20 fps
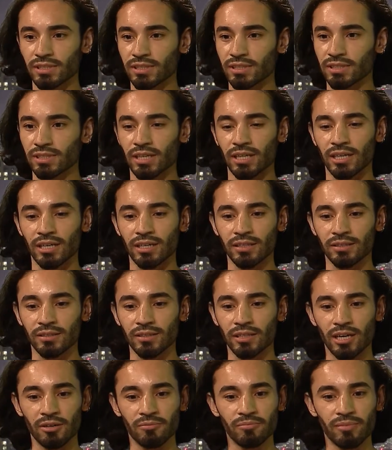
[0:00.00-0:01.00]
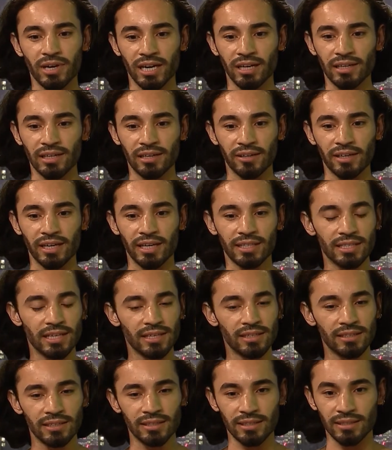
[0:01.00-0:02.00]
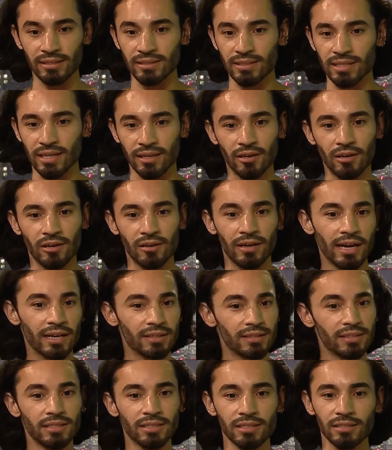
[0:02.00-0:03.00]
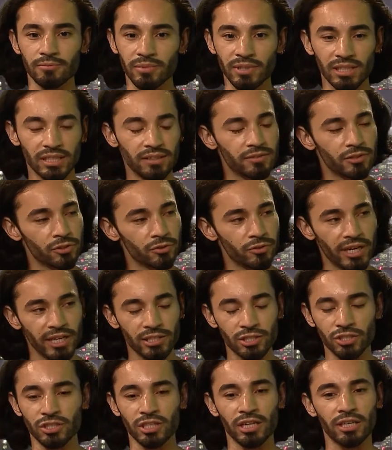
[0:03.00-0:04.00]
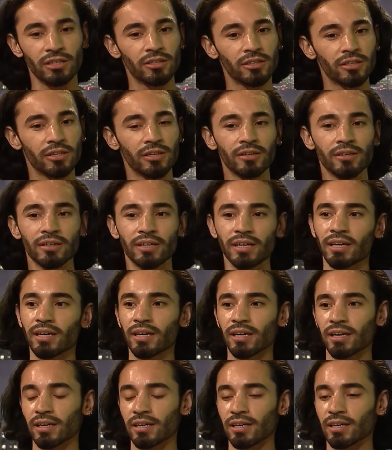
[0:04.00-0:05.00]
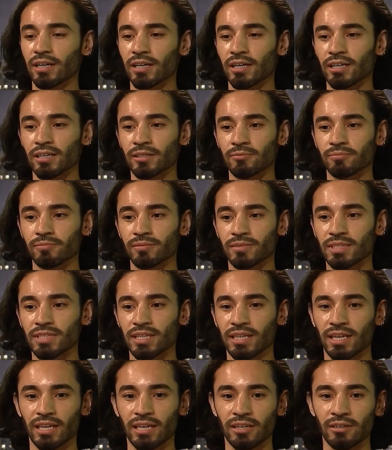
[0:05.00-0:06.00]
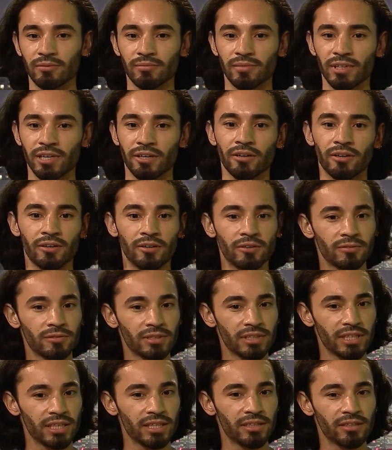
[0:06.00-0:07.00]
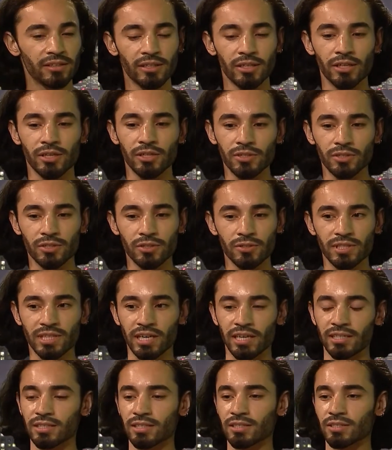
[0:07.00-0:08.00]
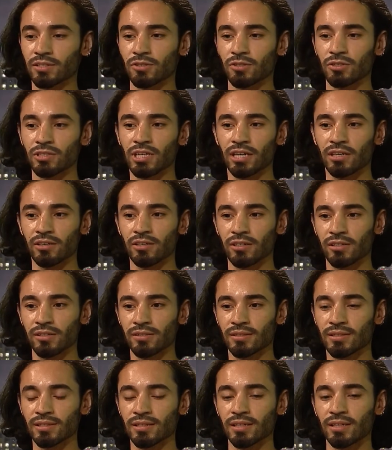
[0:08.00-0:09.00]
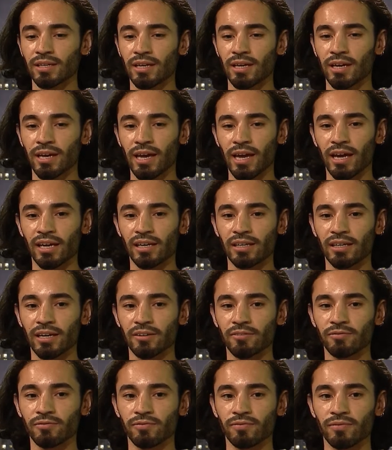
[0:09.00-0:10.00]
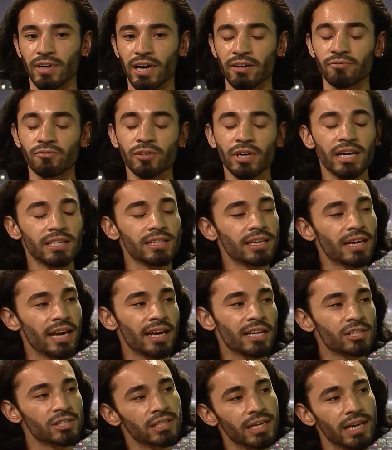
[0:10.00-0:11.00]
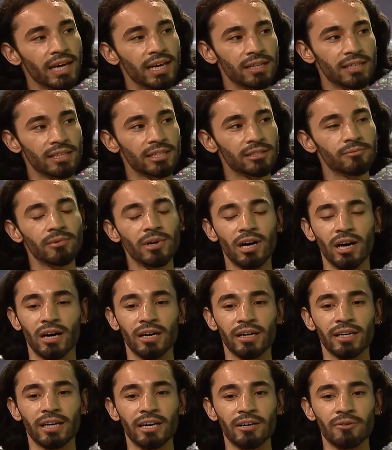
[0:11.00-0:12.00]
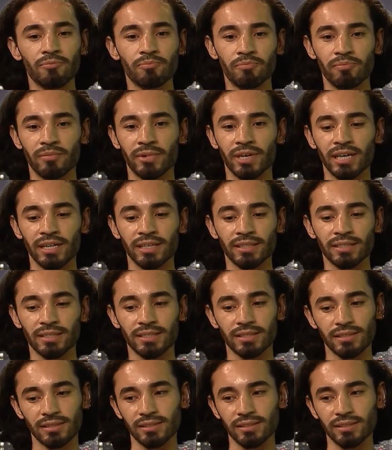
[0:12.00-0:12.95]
non-binary identities at all. He doesn't believe in transgender. To him, there are only two sexes, two genders, and I've tried to educate him on it, but